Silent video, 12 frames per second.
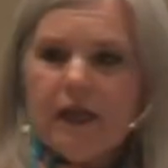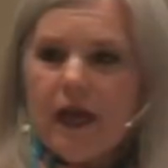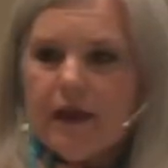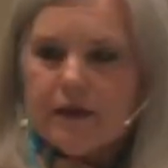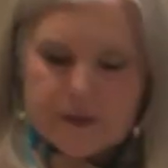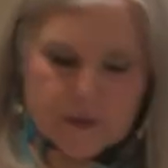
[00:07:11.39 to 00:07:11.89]

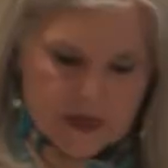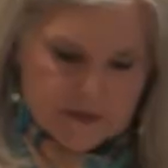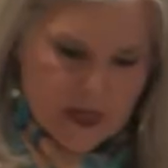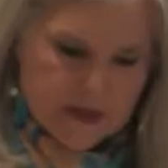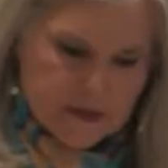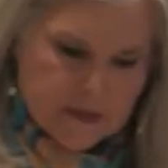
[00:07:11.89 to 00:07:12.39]
I expect
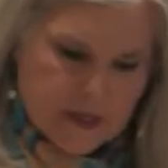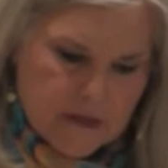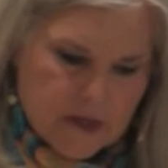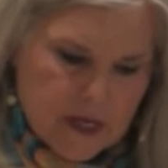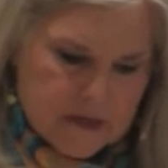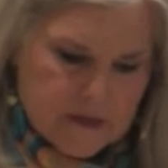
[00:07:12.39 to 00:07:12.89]
that to be the
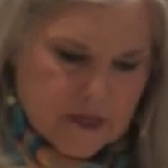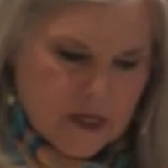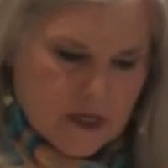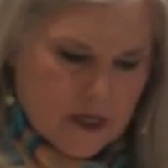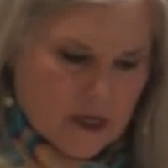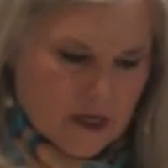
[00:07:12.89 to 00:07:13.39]
next
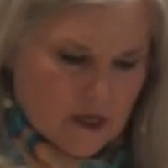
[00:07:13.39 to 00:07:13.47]
thing